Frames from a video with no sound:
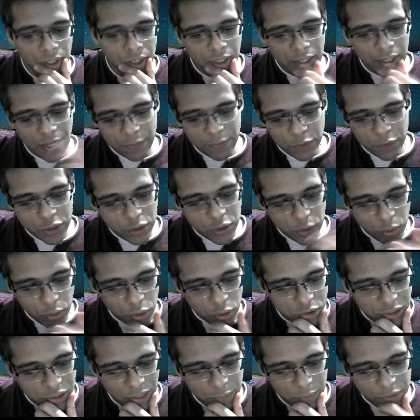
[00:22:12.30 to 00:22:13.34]
And for the
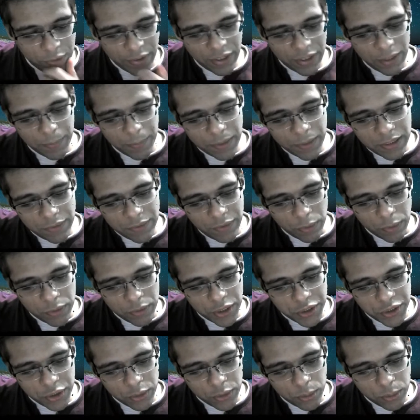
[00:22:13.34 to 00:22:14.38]
course, I would recommend the
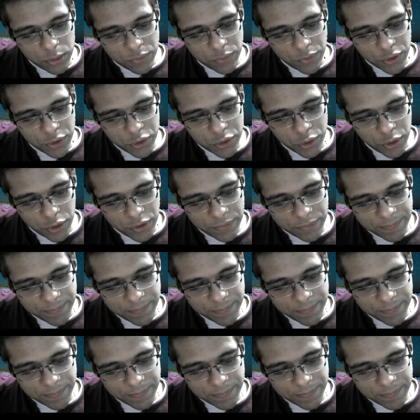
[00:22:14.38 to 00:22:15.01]
foundation course for sure.